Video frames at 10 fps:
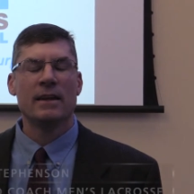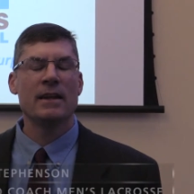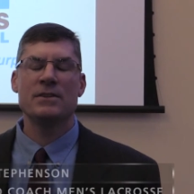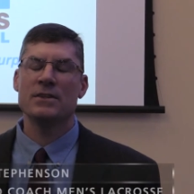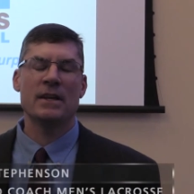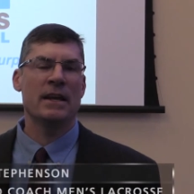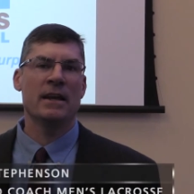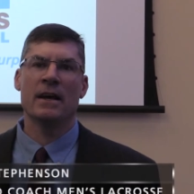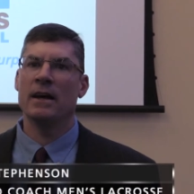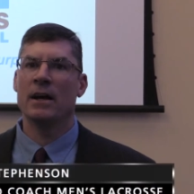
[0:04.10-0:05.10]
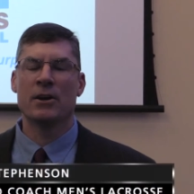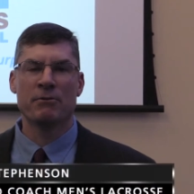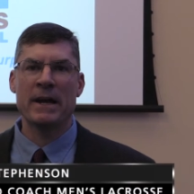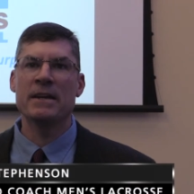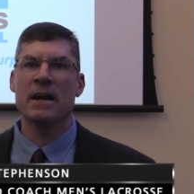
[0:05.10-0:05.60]
This is a, uh, a
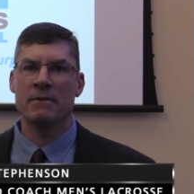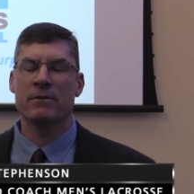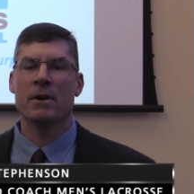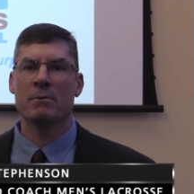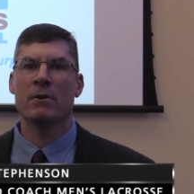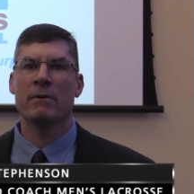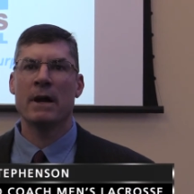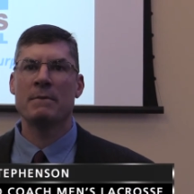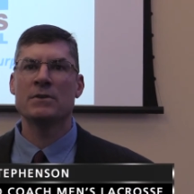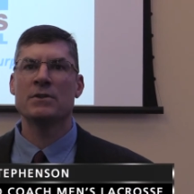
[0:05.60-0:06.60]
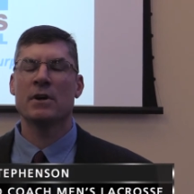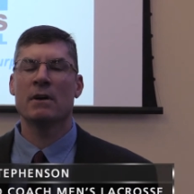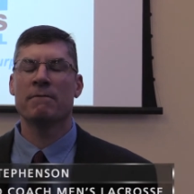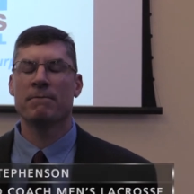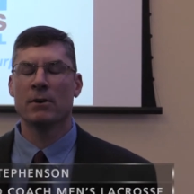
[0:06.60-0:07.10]
great night for our program. This is
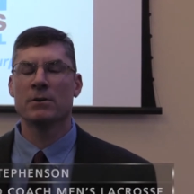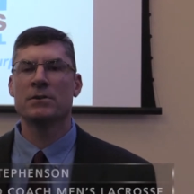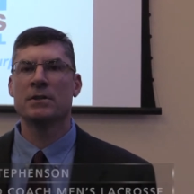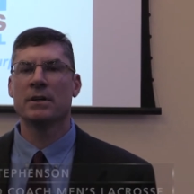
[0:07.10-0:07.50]
our first